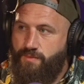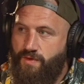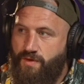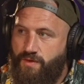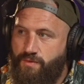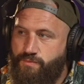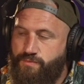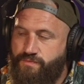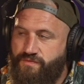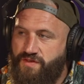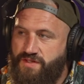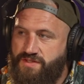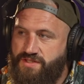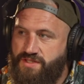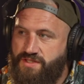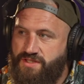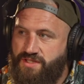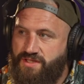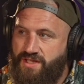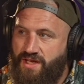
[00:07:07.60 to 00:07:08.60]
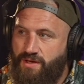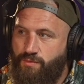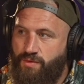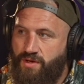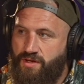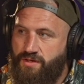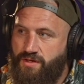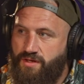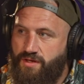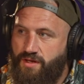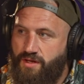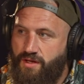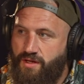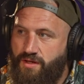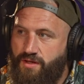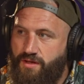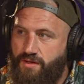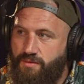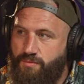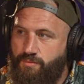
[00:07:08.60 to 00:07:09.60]
I visited that one
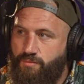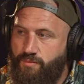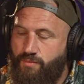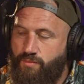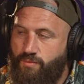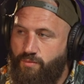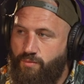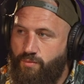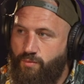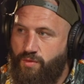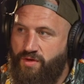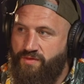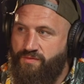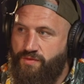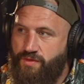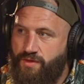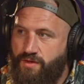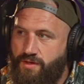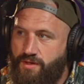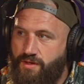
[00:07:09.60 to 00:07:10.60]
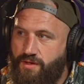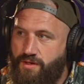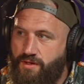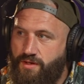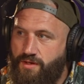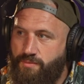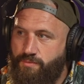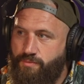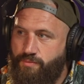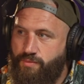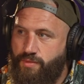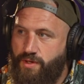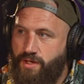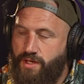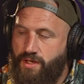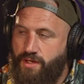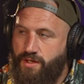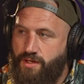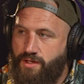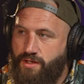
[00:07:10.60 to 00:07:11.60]
um, with the
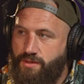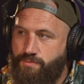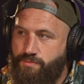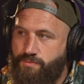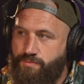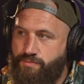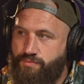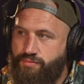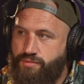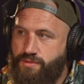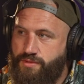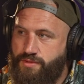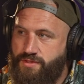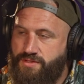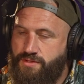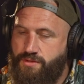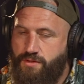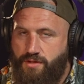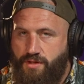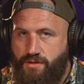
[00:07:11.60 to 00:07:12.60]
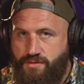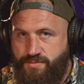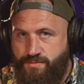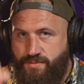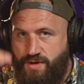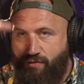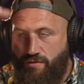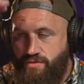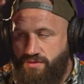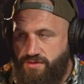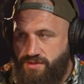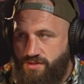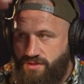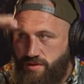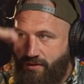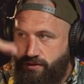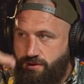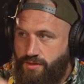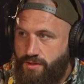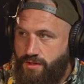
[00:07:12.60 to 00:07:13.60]
uh, it's got those mirrors
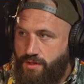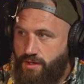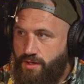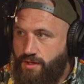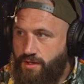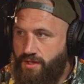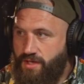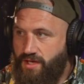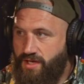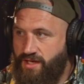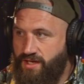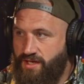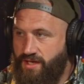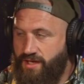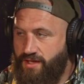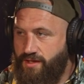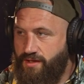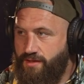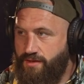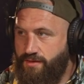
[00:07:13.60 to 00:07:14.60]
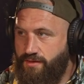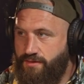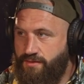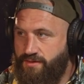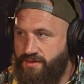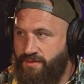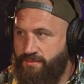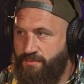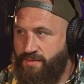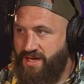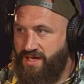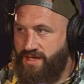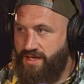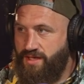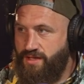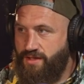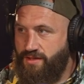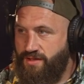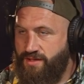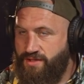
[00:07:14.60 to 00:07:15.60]
in it that
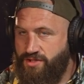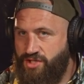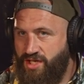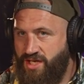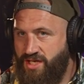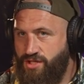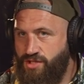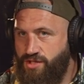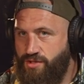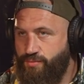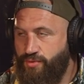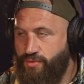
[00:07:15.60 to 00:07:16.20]
make that change your